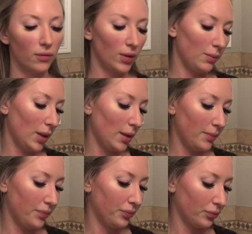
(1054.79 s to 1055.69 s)
flip
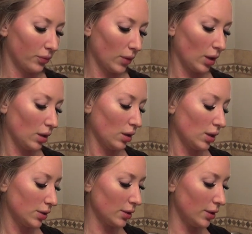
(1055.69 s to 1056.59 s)
it.
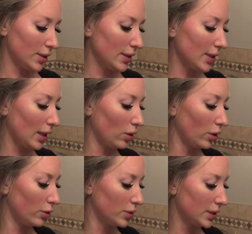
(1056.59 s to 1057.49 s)
So this is a
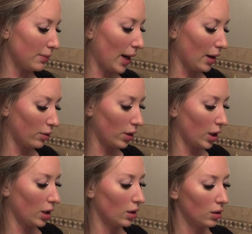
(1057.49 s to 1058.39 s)
loose
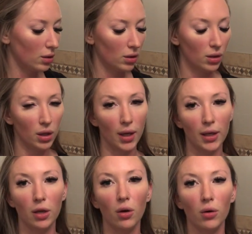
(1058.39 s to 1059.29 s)
powder.
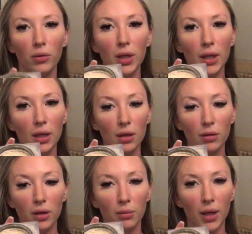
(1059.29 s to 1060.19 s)
And you only need a
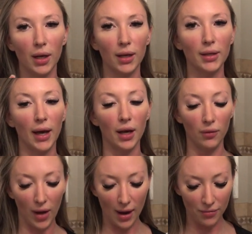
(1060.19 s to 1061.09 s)
little bit. Again,
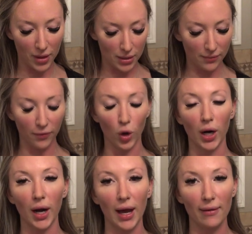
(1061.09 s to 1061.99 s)
I've had this
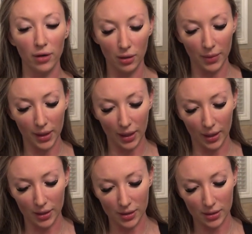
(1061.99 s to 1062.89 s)
forever
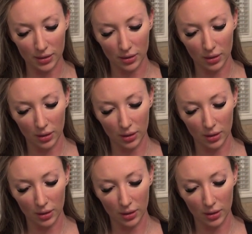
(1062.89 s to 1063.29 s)
because